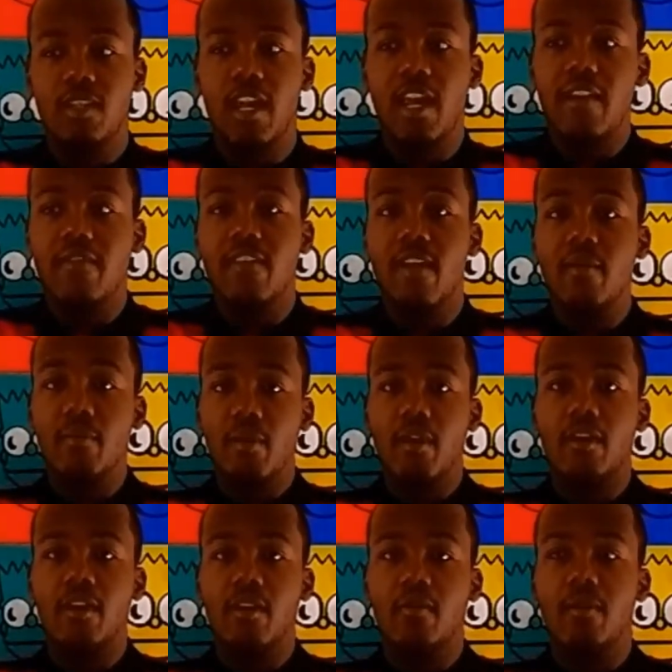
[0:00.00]
gave that
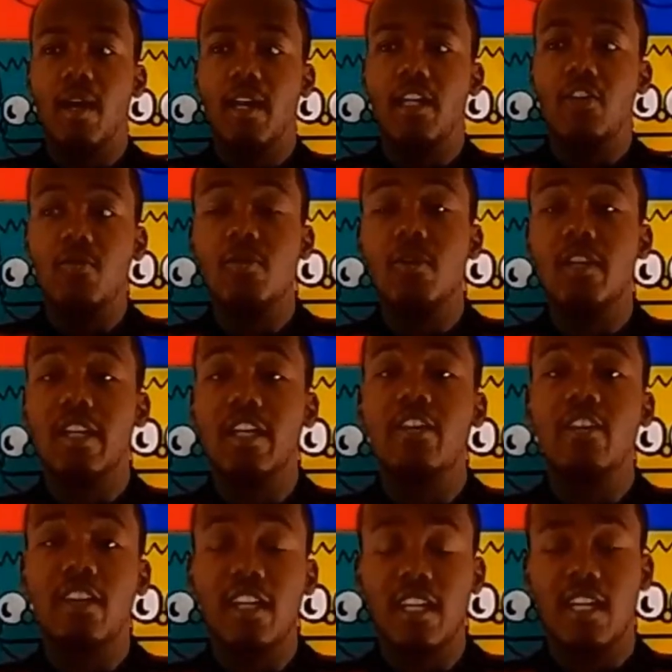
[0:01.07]
part of your body. You were
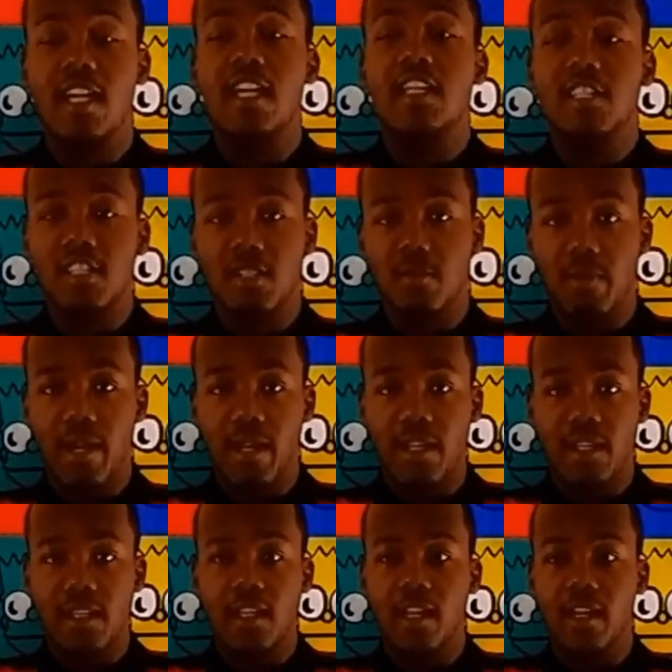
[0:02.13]
literally in
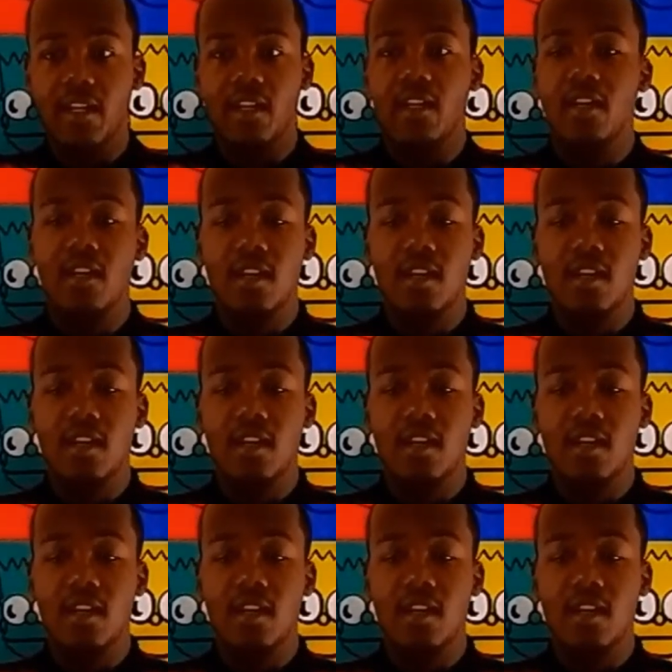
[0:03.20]
somebody. Like,